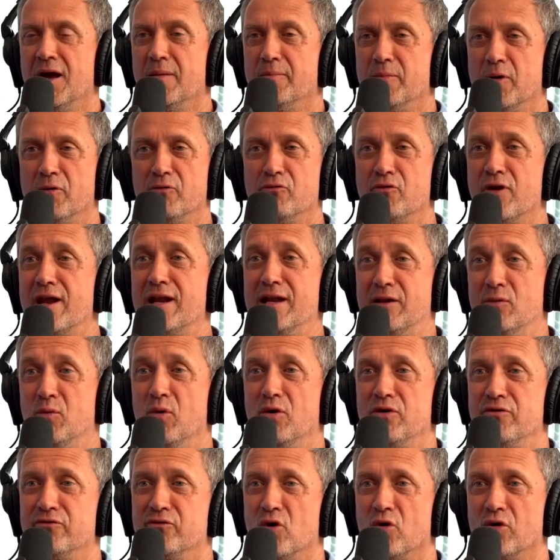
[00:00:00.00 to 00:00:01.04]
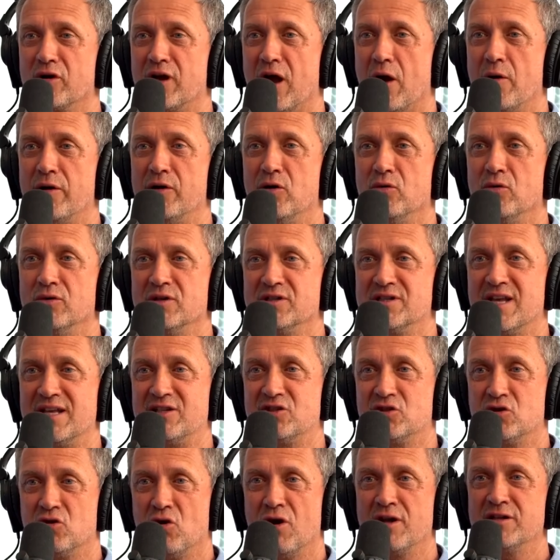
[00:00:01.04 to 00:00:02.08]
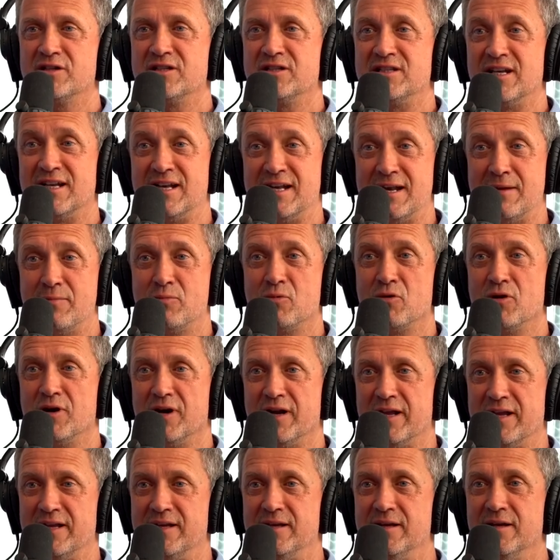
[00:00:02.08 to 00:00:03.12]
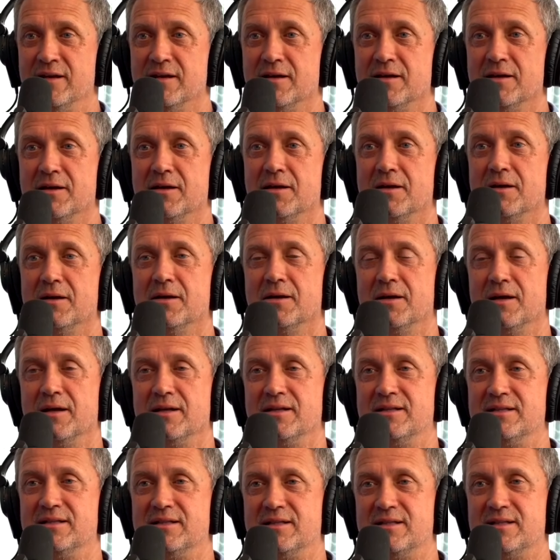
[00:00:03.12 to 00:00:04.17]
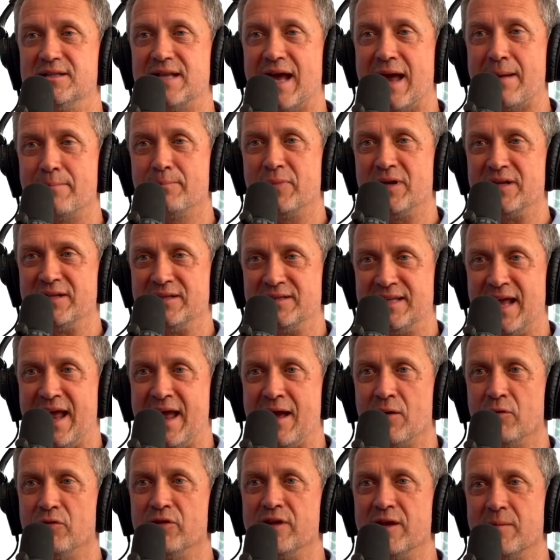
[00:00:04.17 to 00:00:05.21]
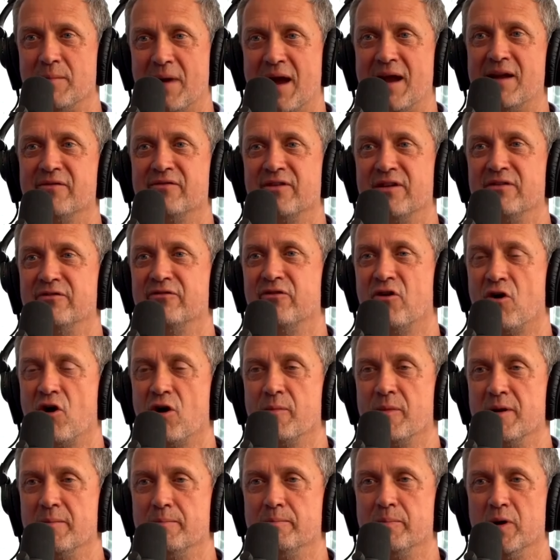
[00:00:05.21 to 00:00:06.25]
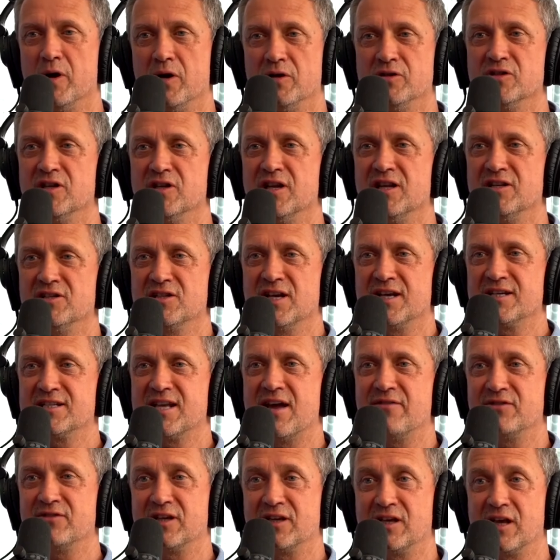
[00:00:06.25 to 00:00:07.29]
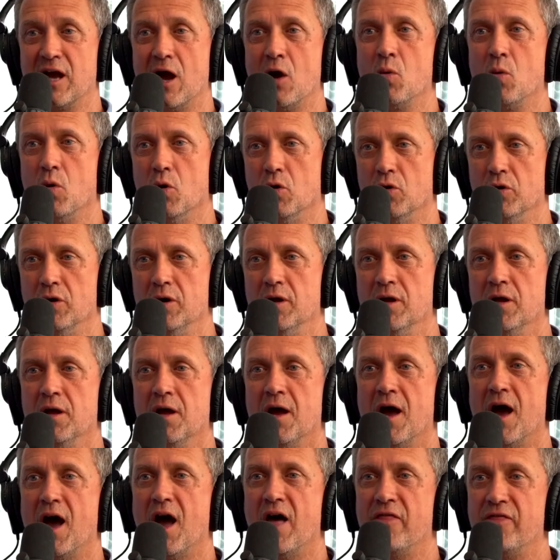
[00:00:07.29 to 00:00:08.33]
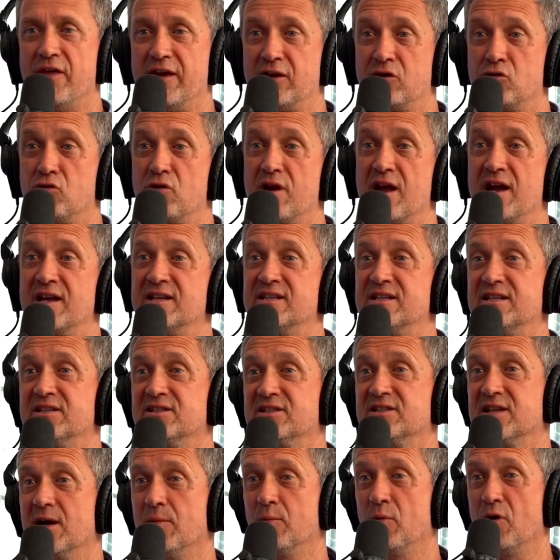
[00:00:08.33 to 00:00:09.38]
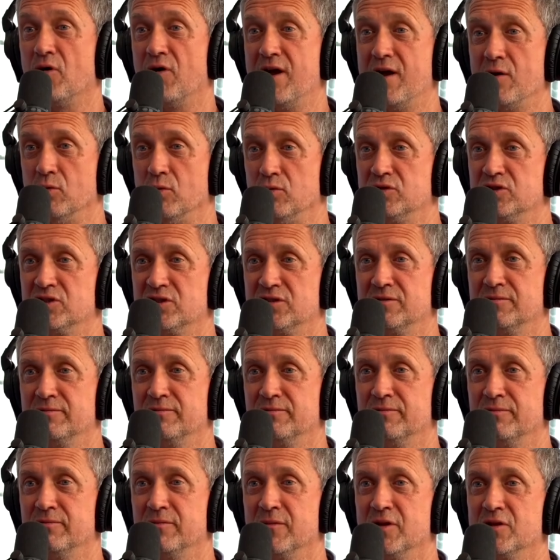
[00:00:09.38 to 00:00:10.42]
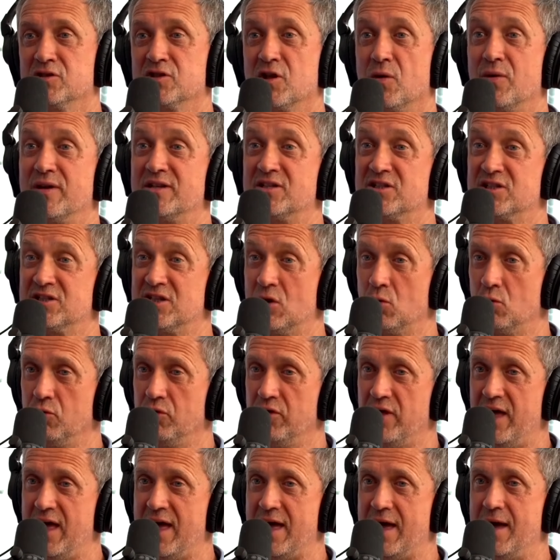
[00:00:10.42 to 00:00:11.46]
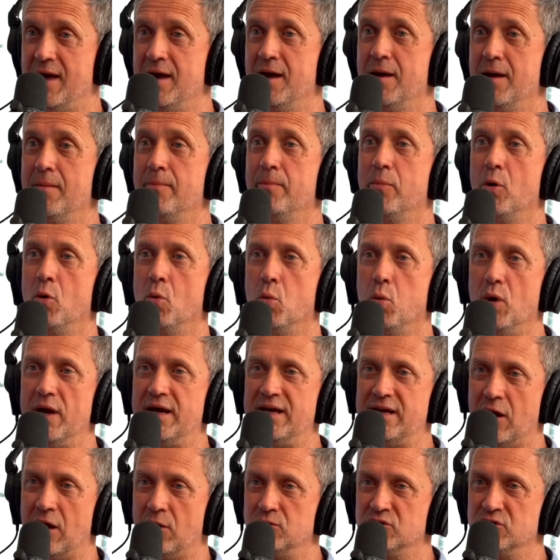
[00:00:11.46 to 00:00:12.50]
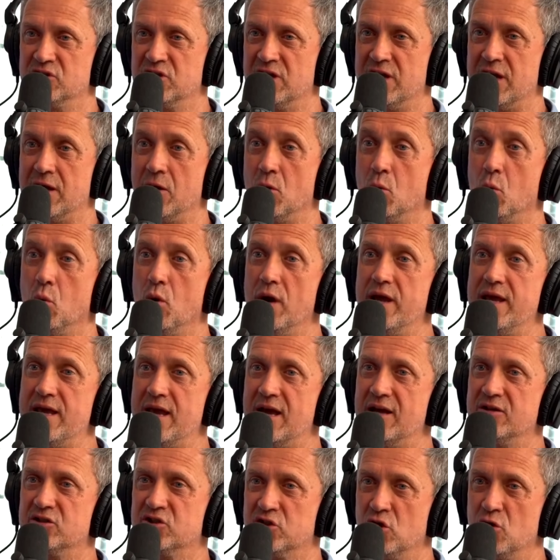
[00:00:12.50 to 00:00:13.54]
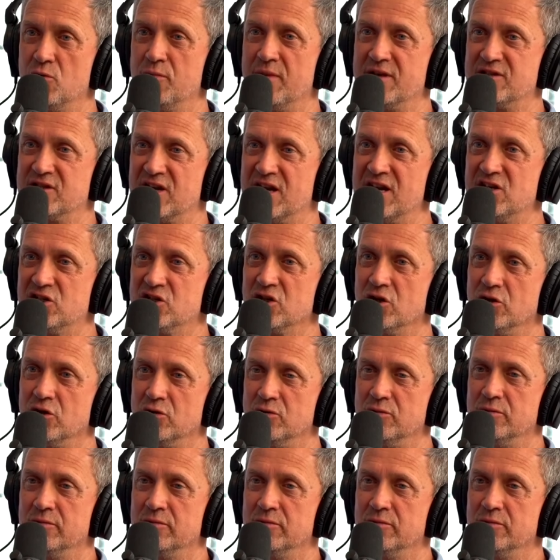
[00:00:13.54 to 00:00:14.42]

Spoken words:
But really what you've got going on is they're trying to deliberately dampen down the amount of environment birds and insects have to go on, and then create it somewhere else, so it's still there, but we don't see it. We assume there's an issue.